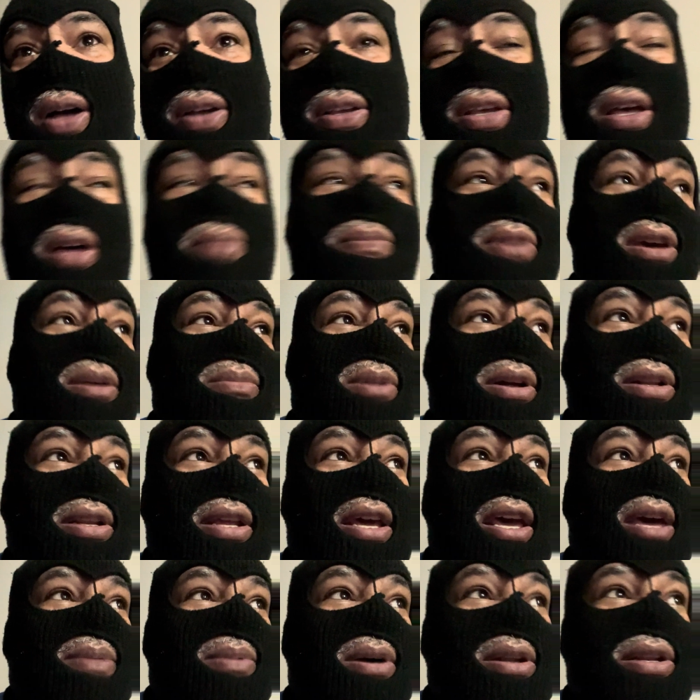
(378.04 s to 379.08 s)
yeah, me and my
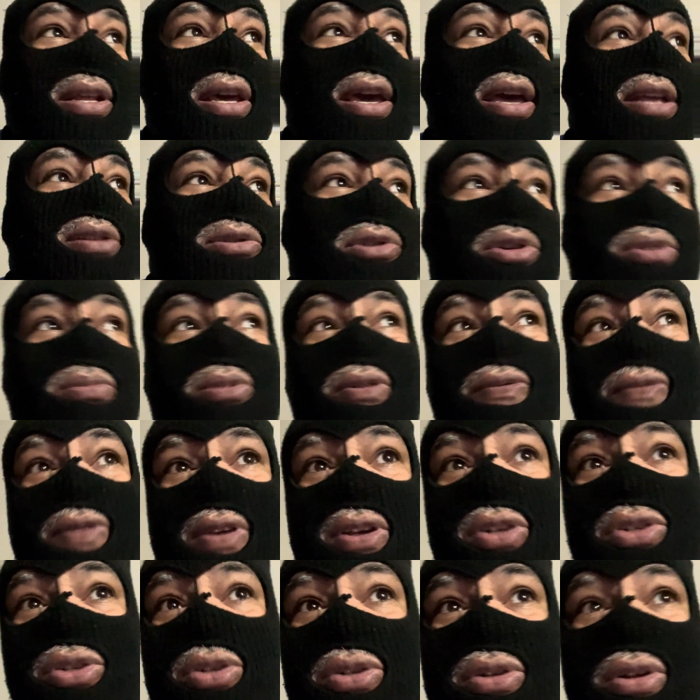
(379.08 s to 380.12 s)
dad took me fishing.